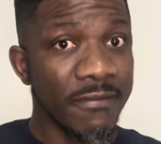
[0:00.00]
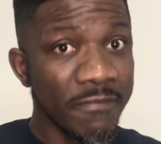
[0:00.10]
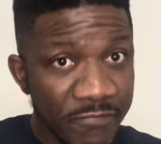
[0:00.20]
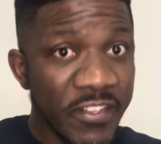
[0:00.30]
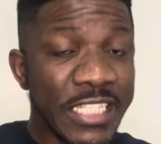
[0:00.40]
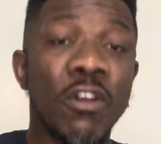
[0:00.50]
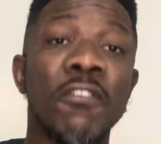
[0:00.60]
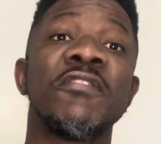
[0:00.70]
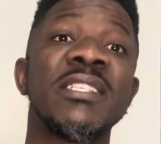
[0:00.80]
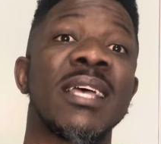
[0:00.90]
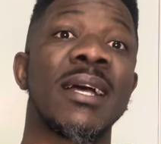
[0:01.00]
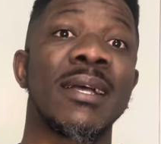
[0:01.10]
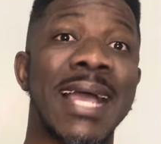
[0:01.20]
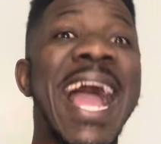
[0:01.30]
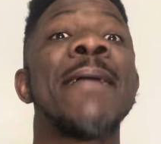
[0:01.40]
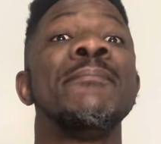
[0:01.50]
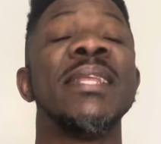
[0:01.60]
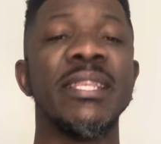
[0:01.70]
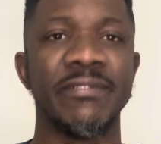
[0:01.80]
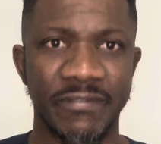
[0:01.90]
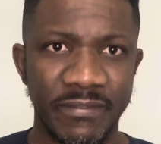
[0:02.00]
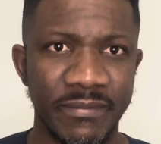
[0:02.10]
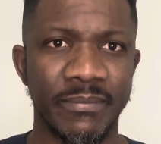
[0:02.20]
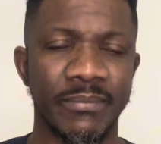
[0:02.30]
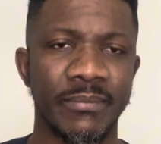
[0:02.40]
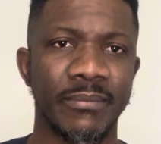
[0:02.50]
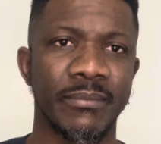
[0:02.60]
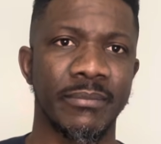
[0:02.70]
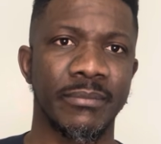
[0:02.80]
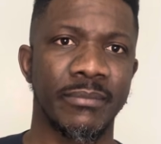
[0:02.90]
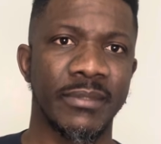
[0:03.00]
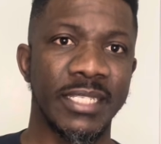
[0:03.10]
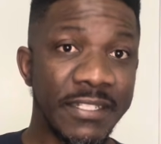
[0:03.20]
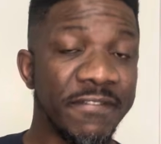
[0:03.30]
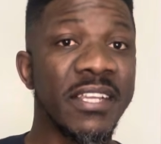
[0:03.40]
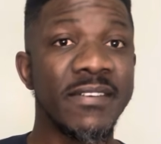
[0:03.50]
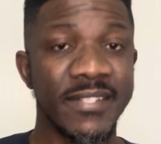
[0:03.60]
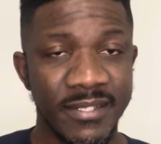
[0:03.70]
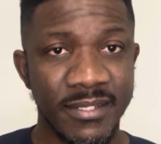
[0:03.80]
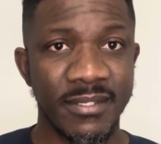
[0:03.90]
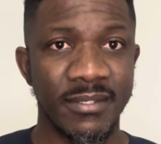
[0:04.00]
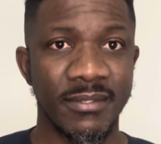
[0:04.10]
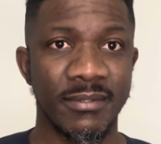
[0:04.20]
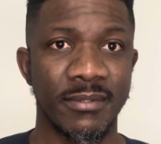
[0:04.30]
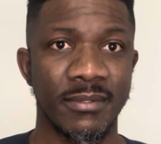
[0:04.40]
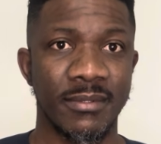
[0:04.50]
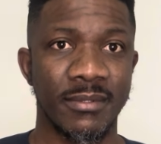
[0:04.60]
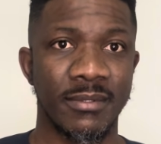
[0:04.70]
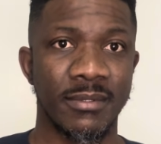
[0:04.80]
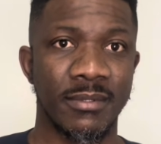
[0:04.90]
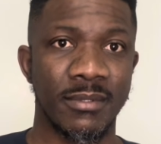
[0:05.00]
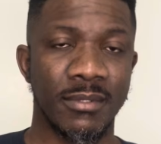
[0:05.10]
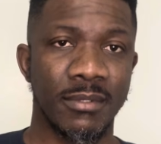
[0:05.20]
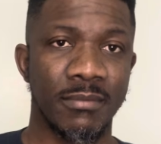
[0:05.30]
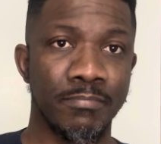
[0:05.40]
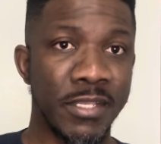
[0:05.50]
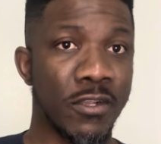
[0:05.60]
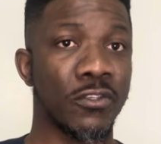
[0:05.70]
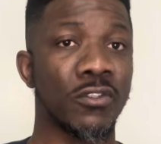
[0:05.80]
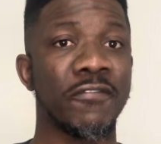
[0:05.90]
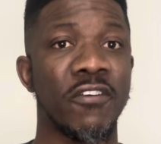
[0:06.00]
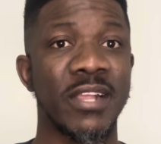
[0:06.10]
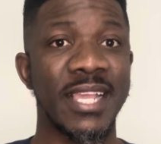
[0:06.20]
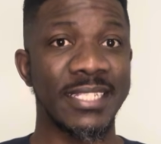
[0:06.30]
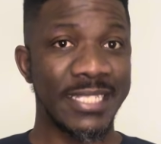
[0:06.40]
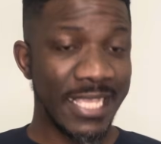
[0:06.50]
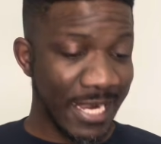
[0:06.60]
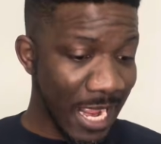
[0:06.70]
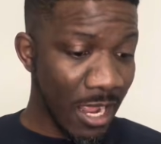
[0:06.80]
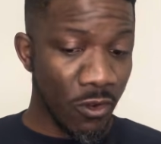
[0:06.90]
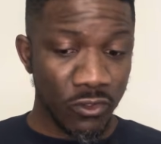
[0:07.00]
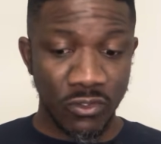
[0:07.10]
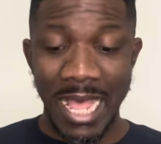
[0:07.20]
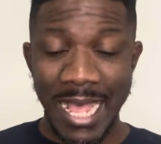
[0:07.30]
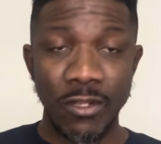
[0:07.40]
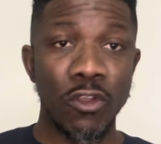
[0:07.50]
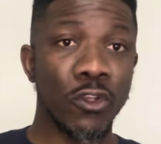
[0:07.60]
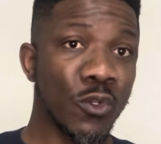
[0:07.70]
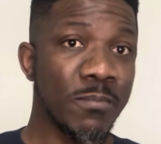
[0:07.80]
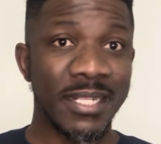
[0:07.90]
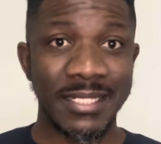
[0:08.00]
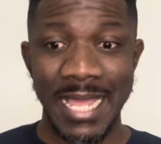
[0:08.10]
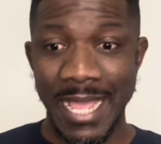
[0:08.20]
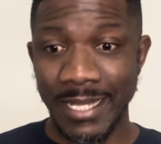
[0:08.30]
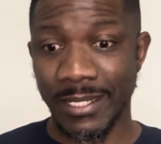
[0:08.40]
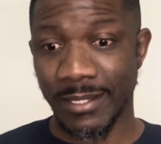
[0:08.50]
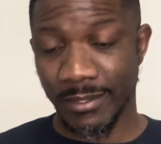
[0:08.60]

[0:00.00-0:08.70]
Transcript: visitor visa. I believe it varies. Because don't forget, there are other documents like